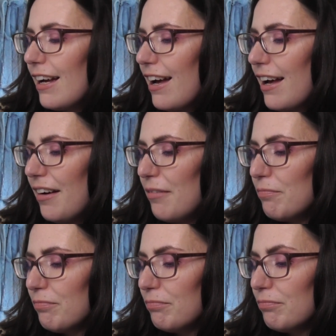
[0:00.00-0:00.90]

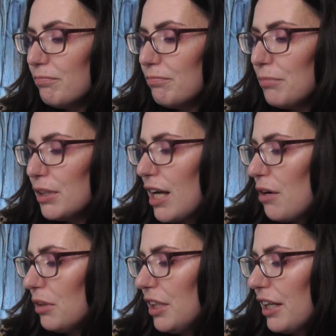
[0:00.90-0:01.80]
But that
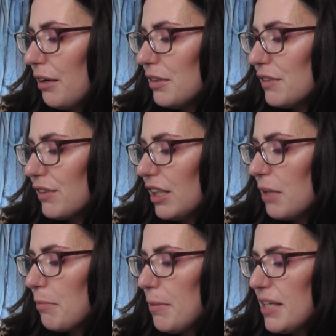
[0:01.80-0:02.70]
only accounts for
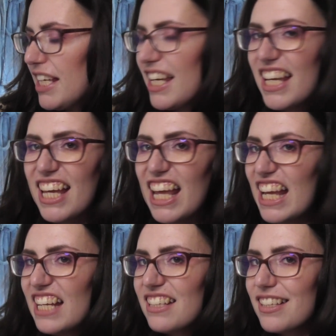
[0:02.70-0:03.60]
like maybe
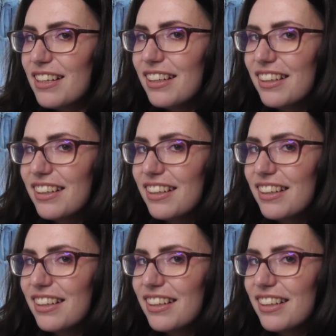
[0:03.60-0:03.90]
8.